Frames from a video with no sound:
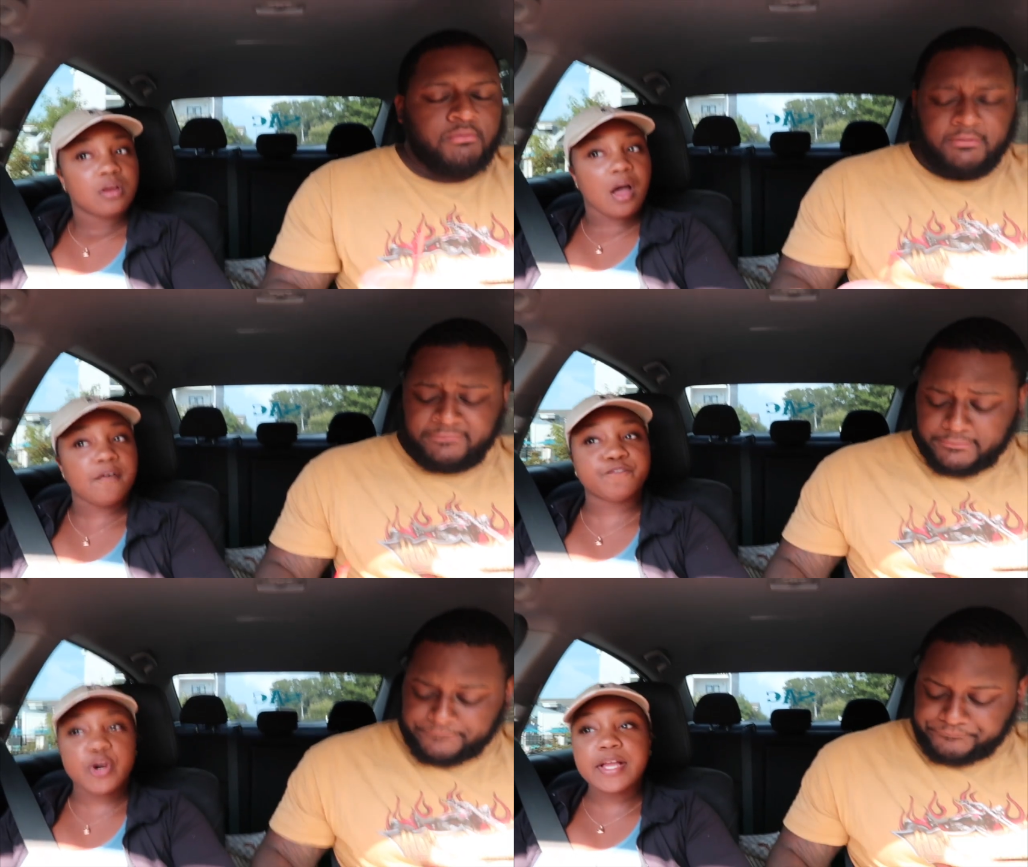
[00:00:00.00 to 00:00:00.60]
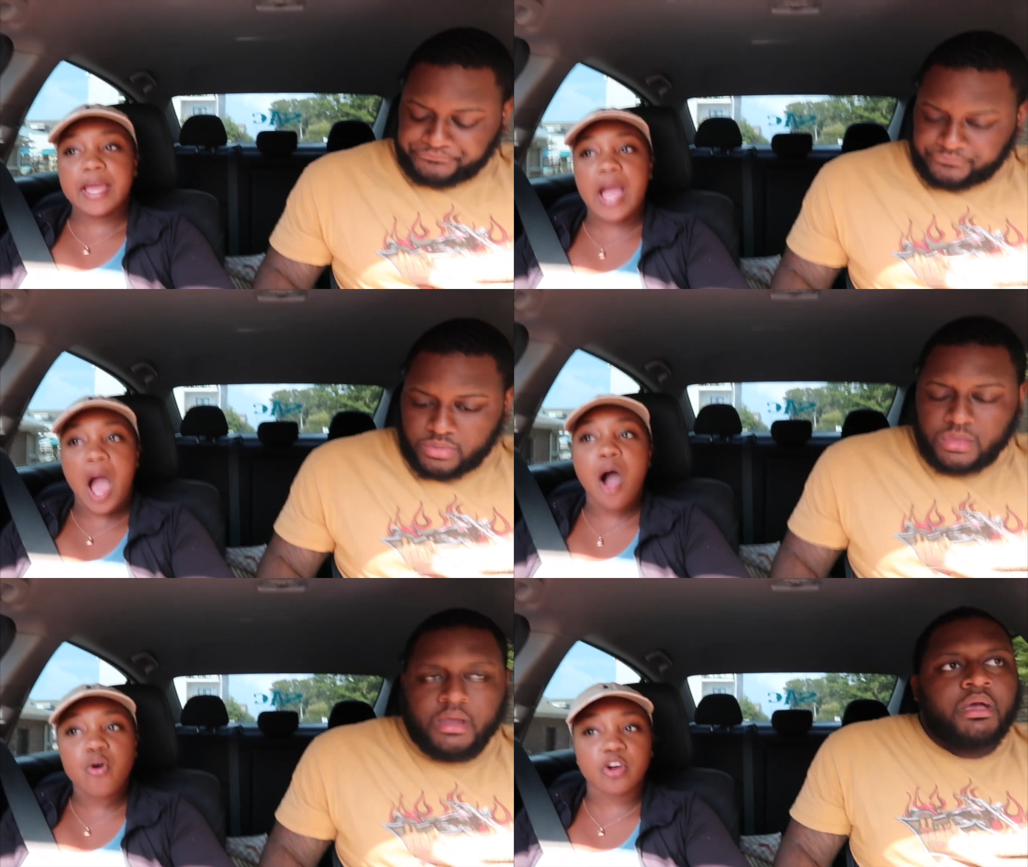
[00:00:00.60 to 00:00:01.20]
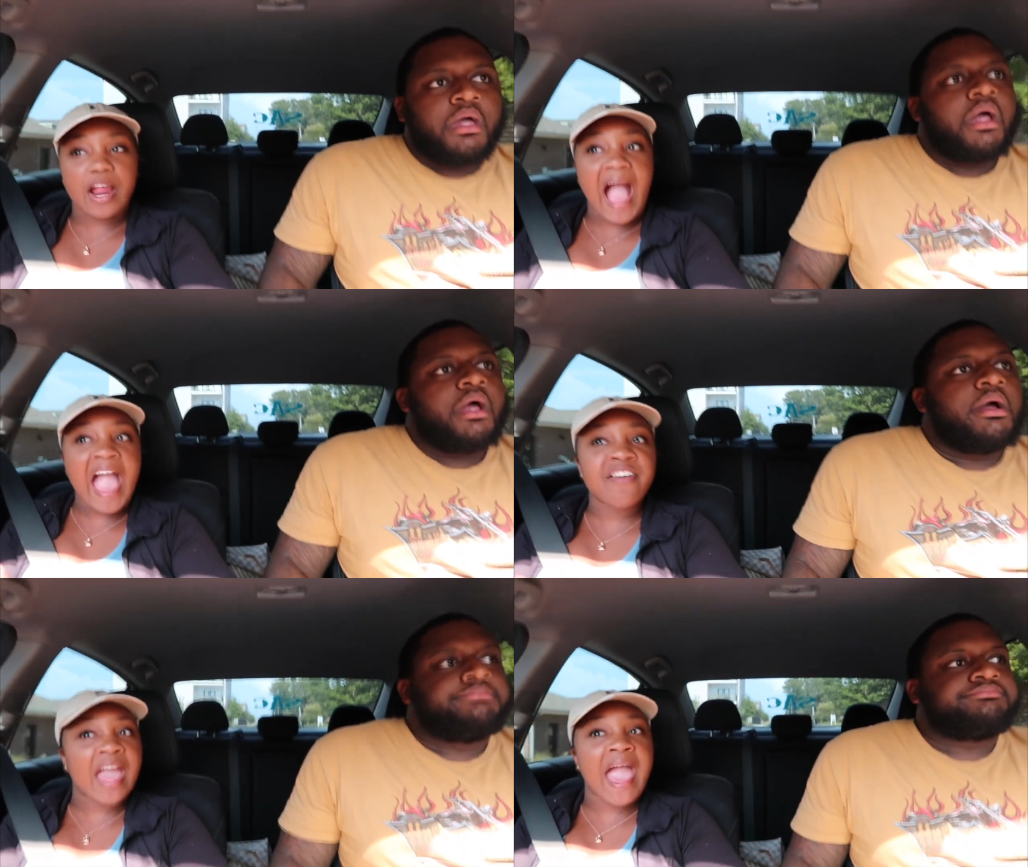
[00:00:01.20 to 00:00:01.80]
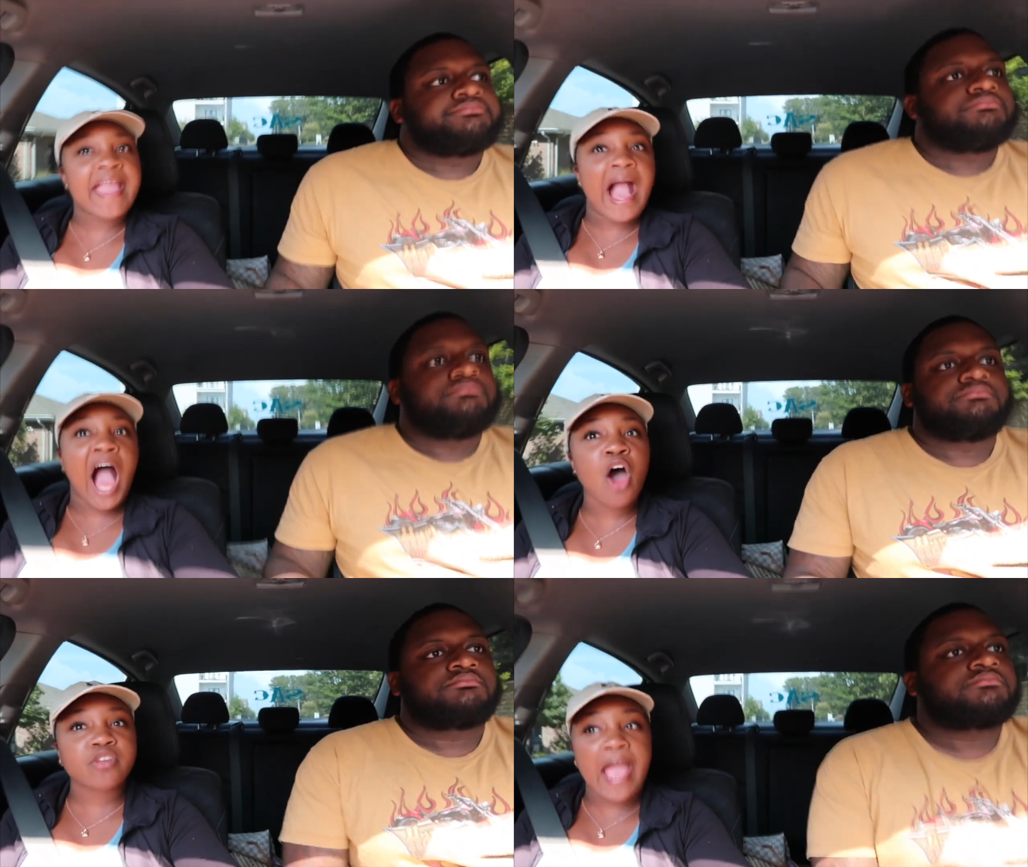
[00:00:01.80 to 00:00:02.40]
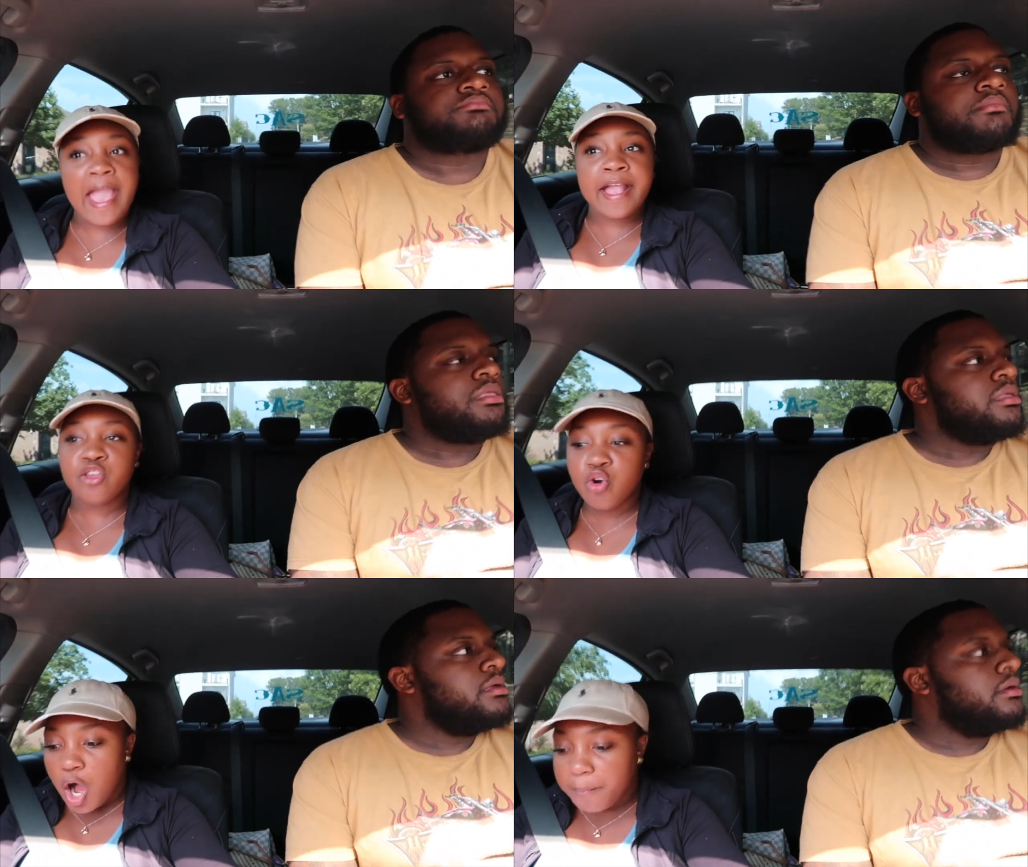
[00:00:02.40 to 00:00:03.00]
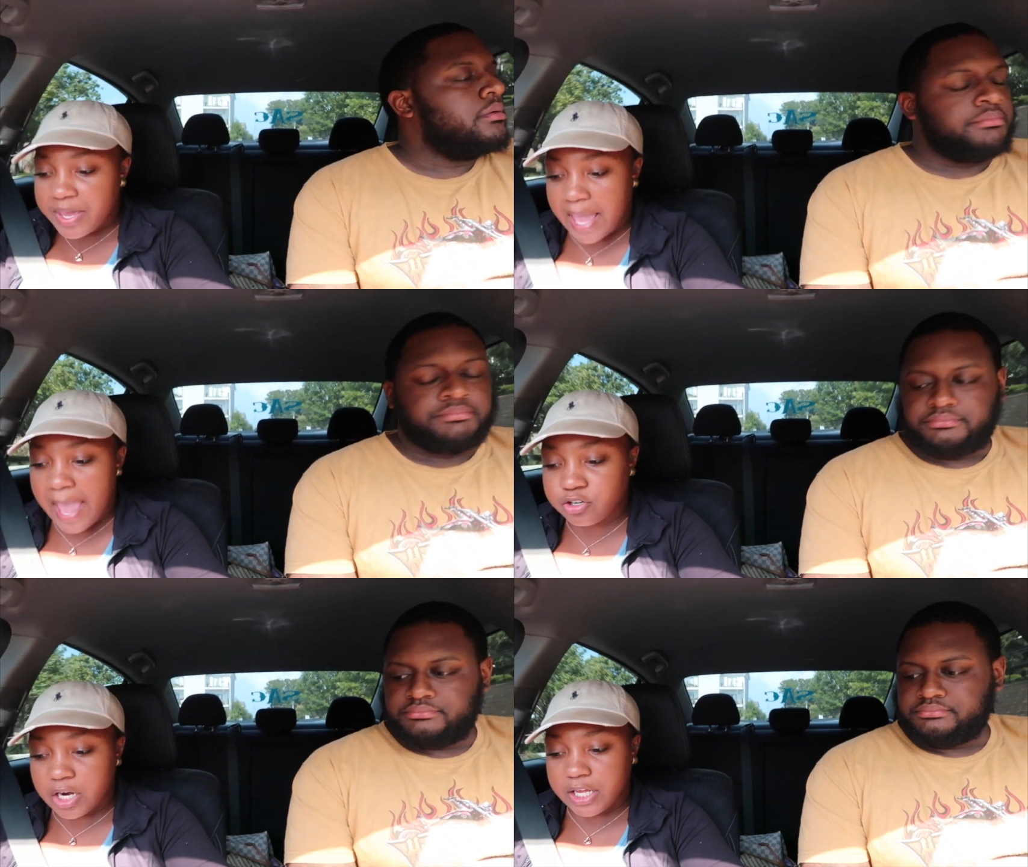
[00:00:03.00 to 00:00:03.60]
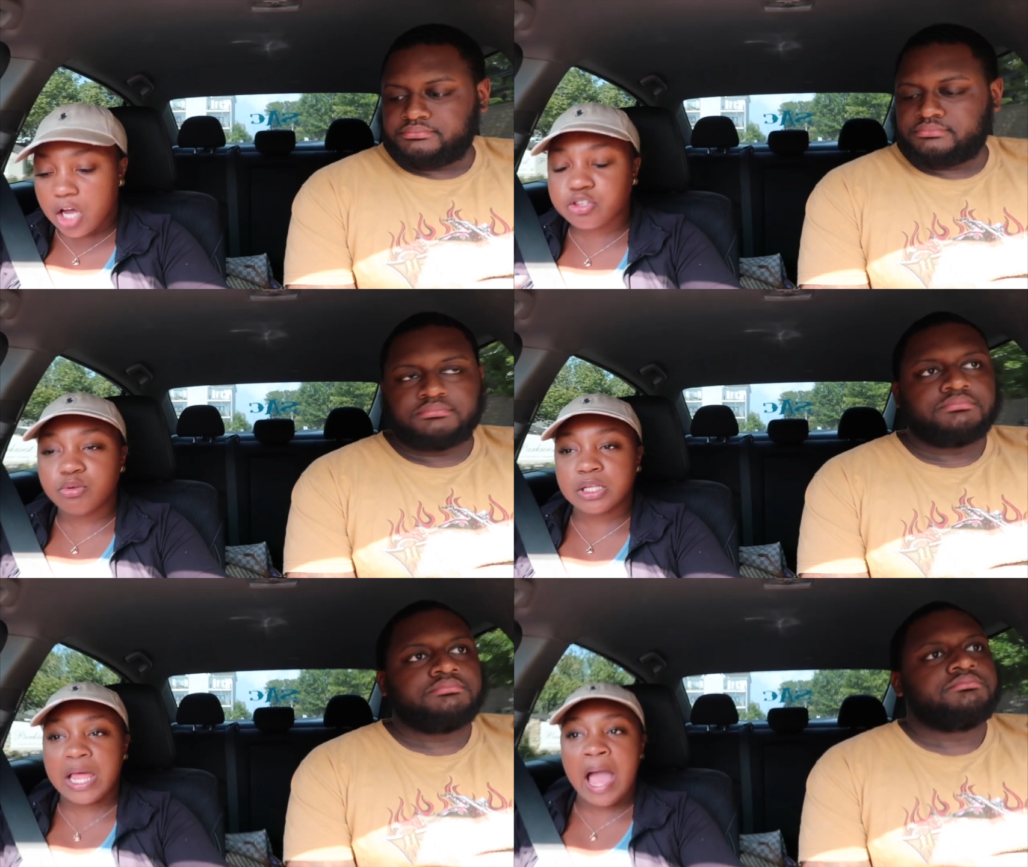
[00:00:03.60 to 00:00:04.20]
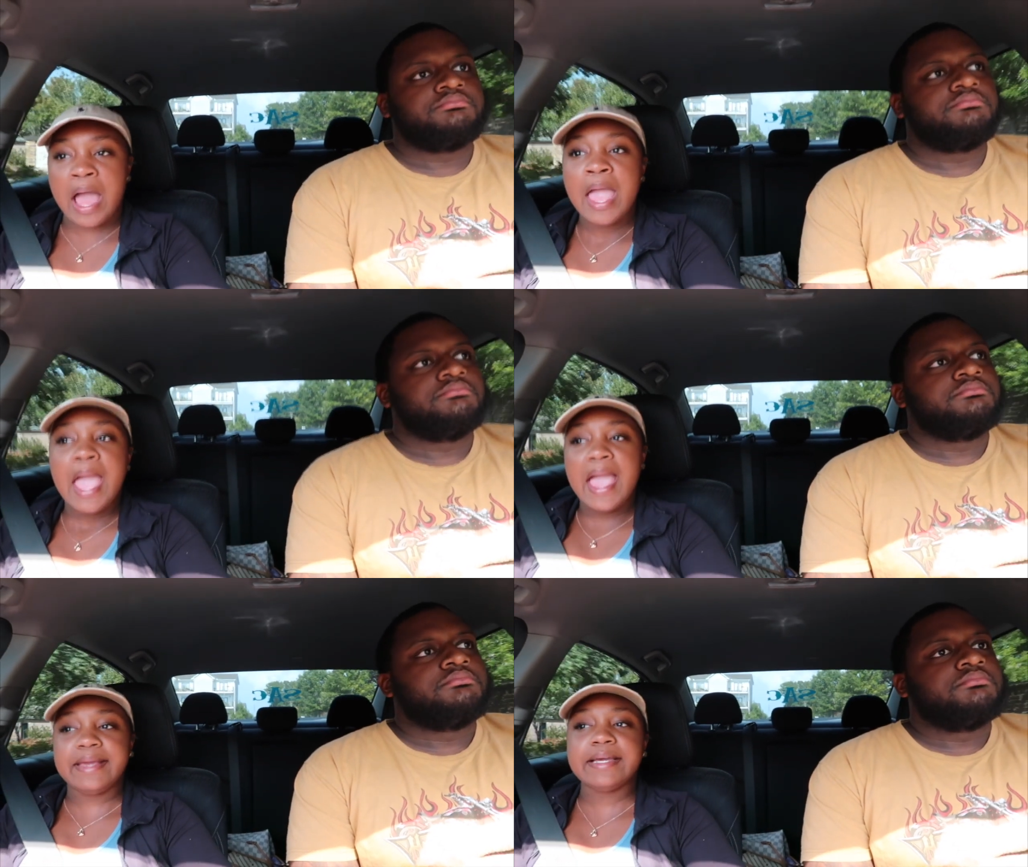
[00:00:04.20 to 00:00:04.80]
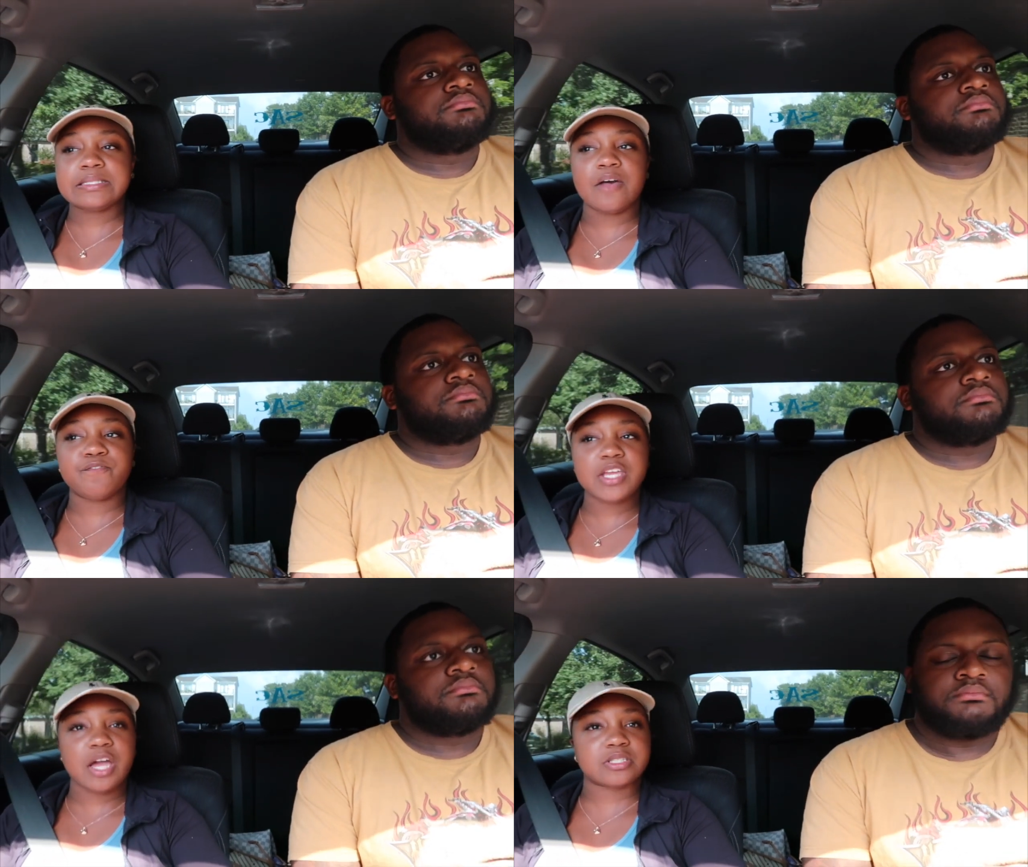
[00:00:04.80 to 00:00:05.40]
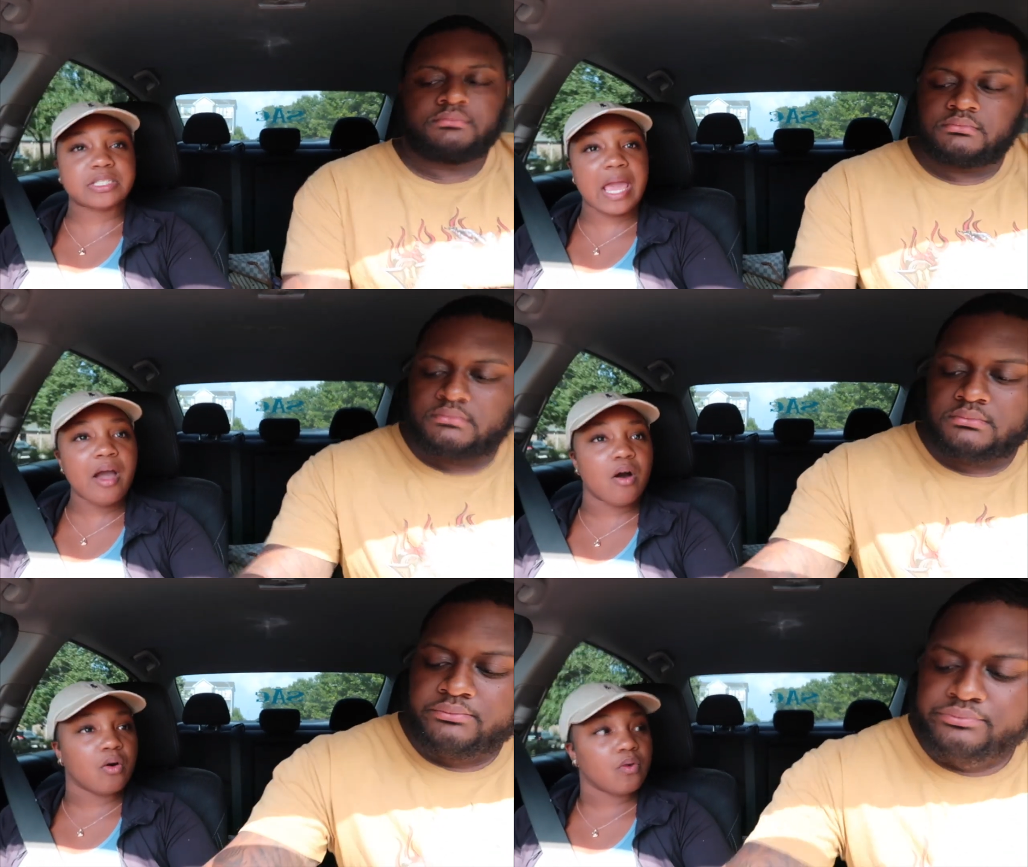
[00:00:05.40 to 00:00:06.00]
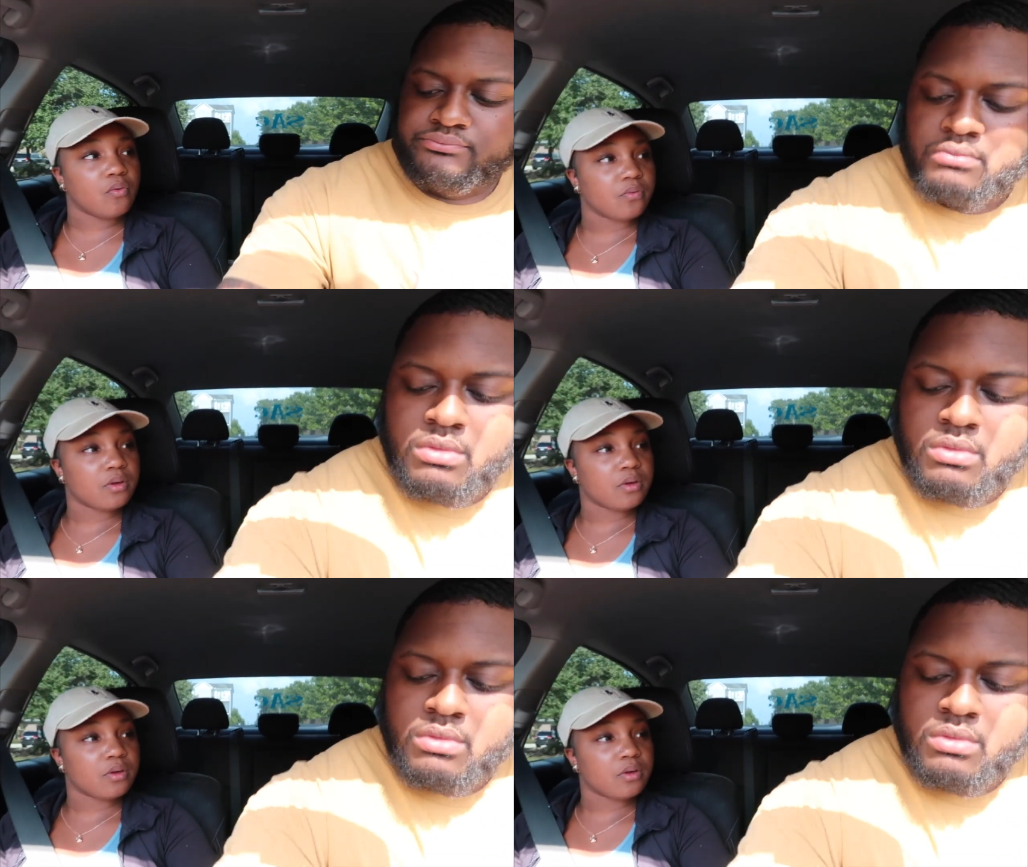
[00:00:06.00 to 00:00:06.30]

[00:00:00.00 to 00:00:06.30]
Speaker 1: I'm freaking hungry. I haven't ate all day and you gonna be ignorant. Go through the line and get some for yourself.